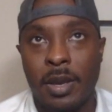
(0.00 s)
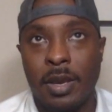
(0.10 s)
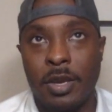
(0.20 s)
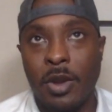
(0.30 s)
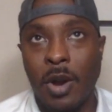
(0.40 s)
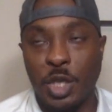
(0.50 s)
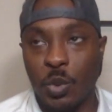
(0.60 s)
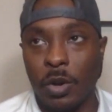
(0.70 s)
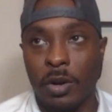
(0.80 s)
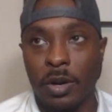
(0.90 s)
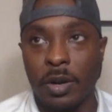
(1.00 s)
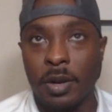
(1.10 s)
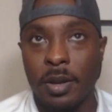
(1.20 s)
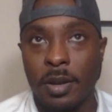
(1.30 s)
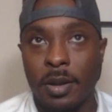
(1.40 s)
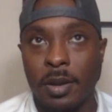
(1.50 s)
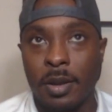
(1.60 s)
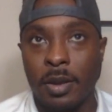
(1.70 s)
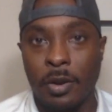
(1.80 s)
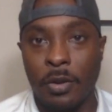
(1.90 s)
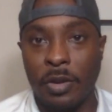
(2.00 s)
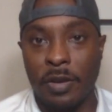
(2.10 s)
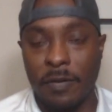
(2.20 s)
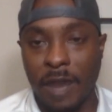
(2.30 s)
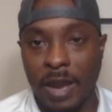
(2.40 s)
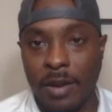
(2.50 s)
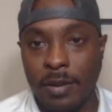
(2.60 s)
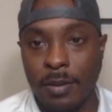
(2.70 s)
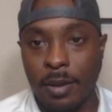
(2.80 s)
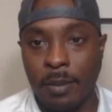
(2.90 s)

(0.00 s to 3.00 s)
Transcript: You go on Twitter, you're only going to find